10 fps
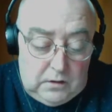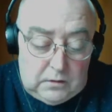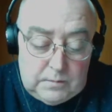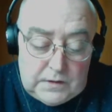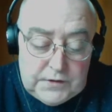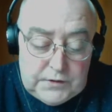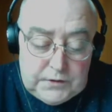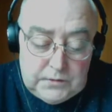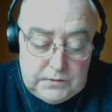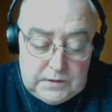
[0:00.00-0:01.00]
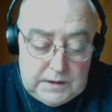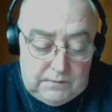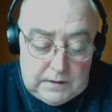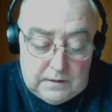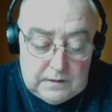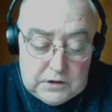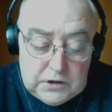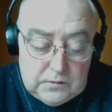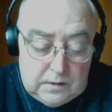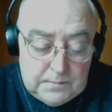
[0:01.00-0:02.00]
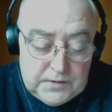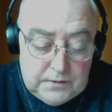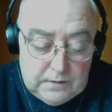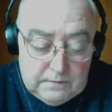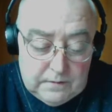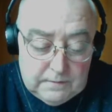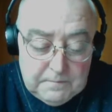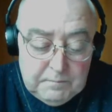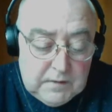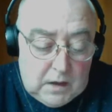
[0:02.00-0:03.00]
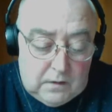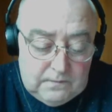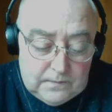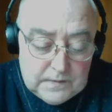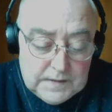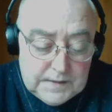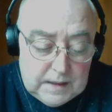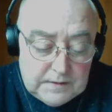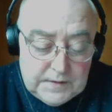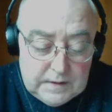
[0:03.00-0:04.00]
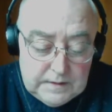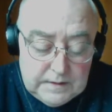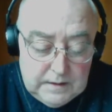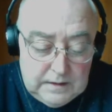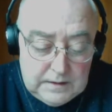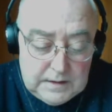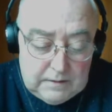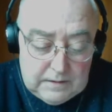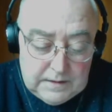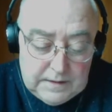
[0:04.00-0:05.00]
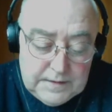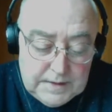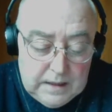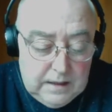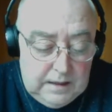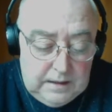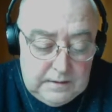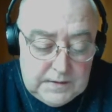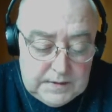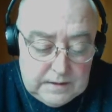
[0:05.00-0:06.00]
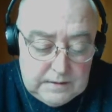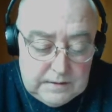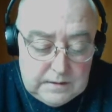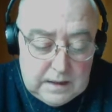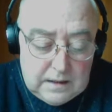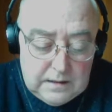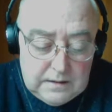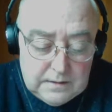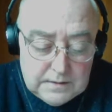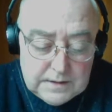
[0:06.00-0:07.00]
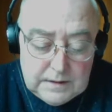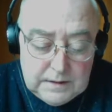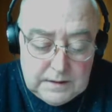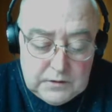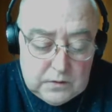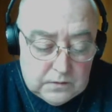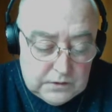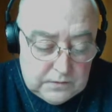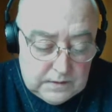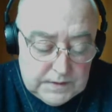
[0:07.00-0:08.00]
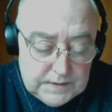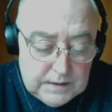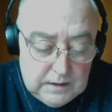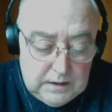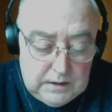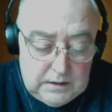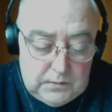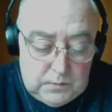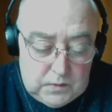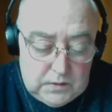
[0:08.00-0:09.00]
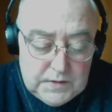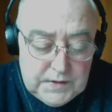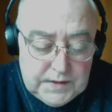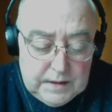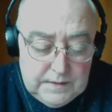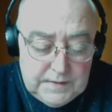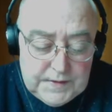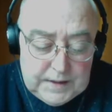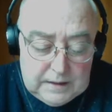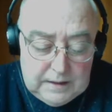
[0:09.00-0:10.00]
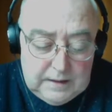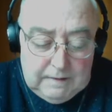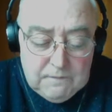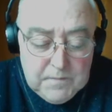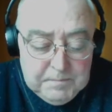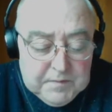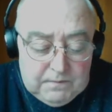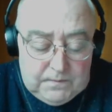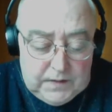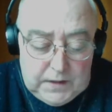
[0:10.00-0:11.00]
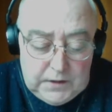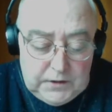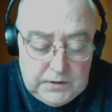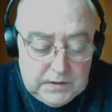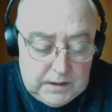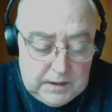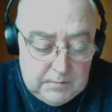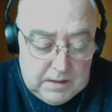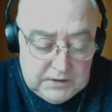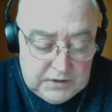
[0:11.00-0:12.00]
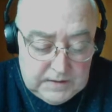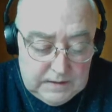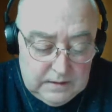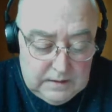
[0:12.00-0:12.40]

Almost too difficult to observe, often censored, terror is instantaneously torturous, the worst, sickening fear you can imagine.